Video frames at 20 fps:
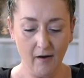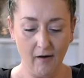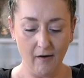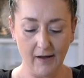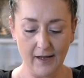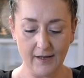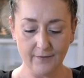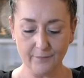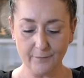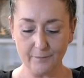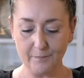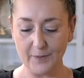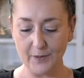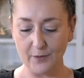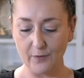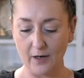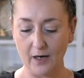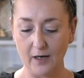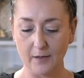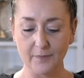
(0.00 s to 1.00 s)
I've
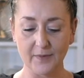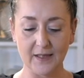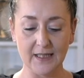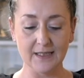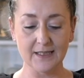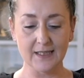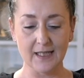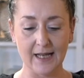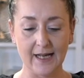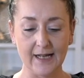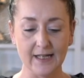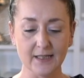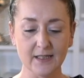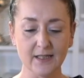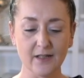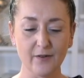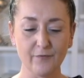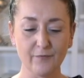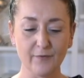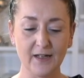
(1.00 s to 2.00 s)
built up these layers
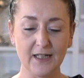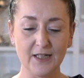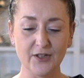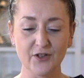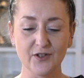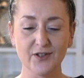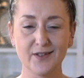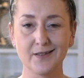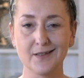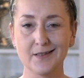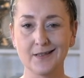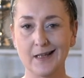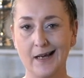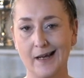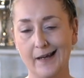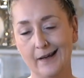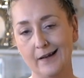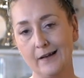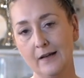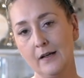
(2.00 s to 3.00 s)
and I've really just
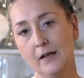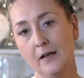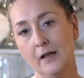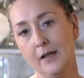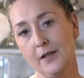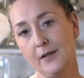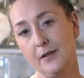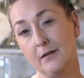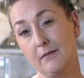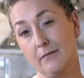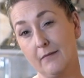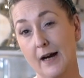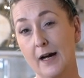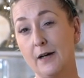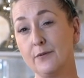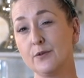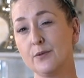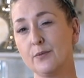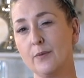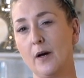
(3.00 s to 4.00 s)
set the
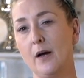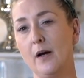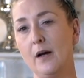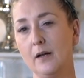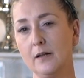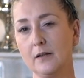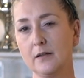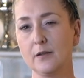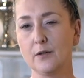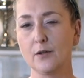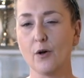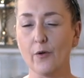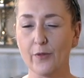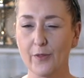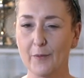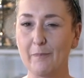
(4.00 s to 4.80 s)
groundwork, got the